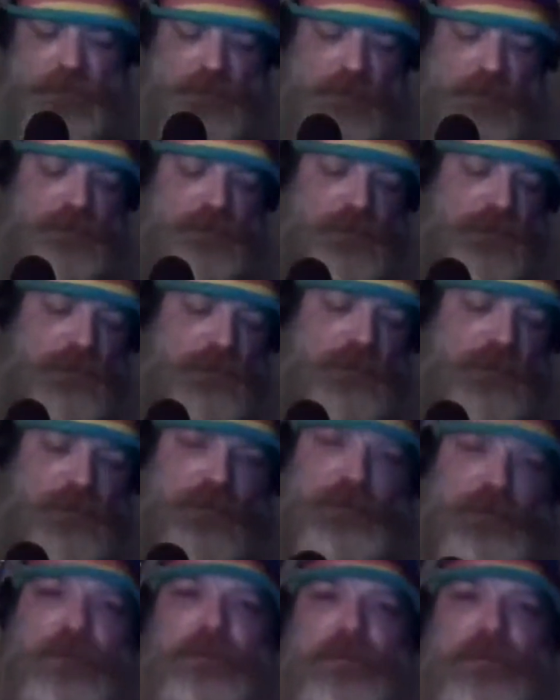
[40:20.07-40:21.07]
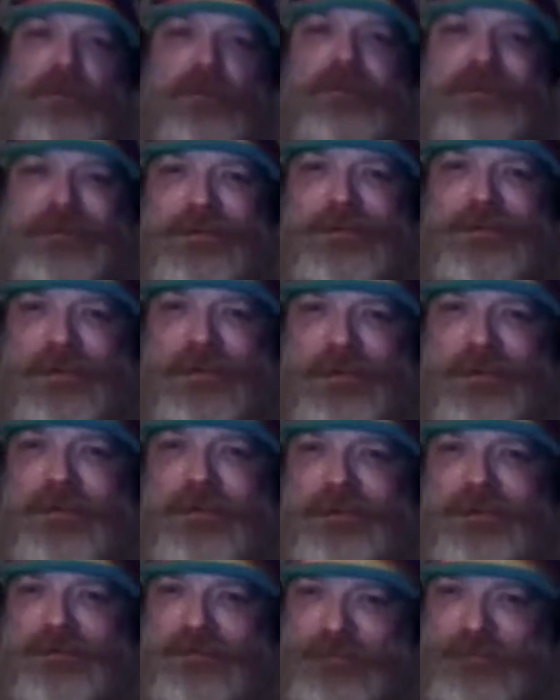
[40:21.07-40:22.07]
that's what
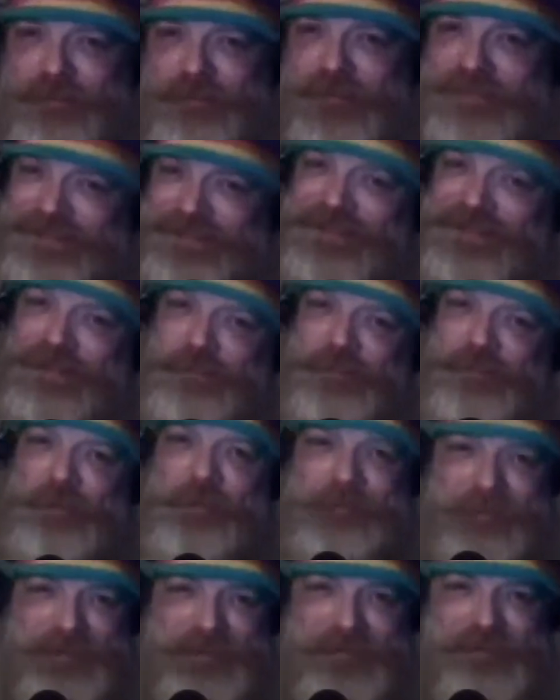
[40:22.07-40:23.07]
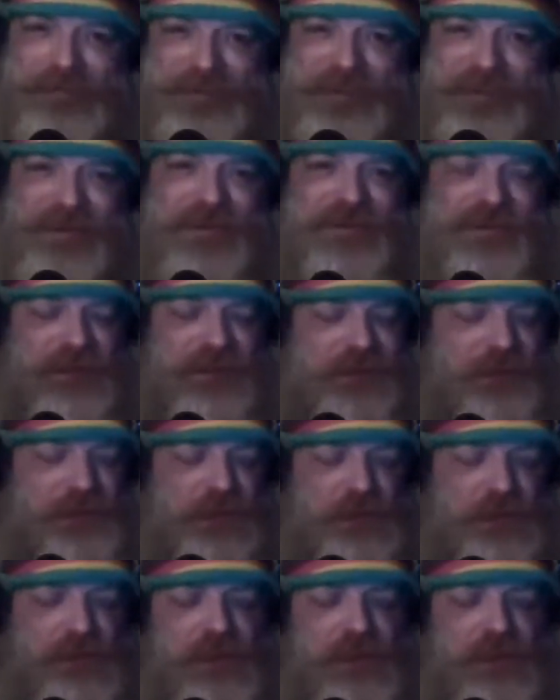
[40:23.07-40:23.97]
our primitive state knows,